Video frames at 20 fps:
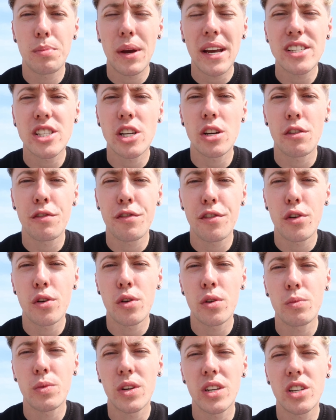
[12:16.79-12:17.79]
pay-to-go
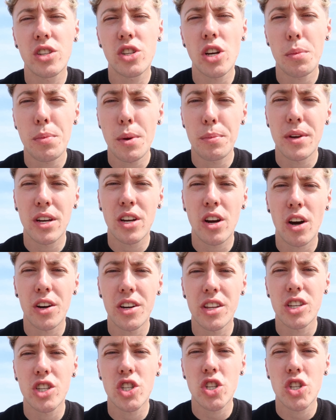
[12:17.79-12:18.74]
phone when you top up your card at